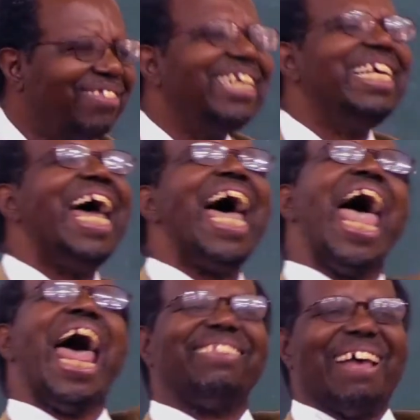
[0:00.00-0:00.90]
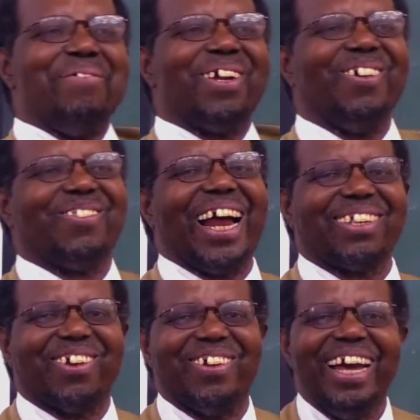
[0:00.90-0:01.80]
I said, yes, I'm in
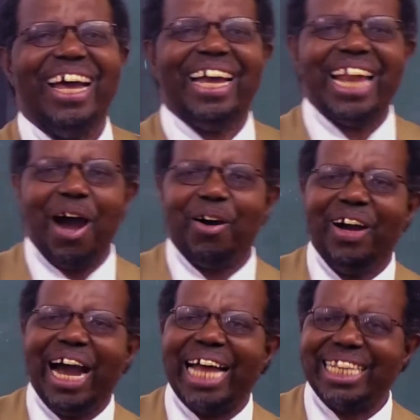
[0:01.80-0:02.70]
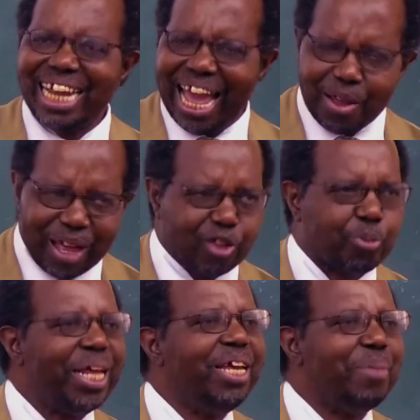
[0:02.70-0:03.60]
construction. Now, and then I
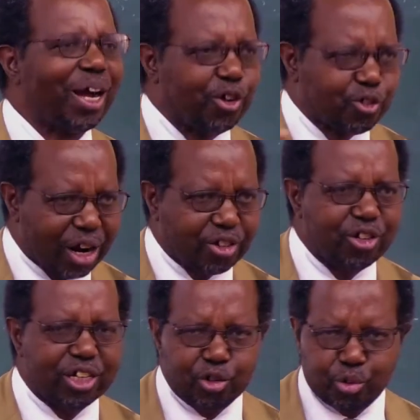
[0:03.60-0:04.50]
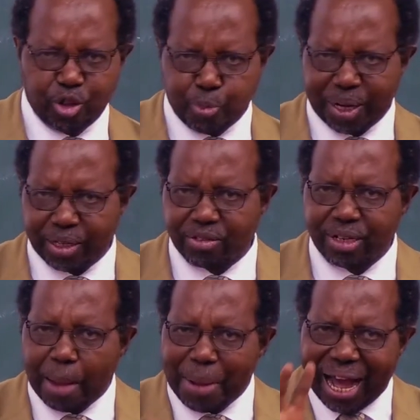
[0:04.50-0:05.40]
explained my construction deals with spirits.
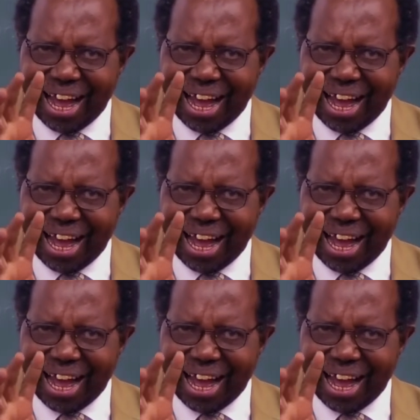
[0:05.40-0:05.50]
But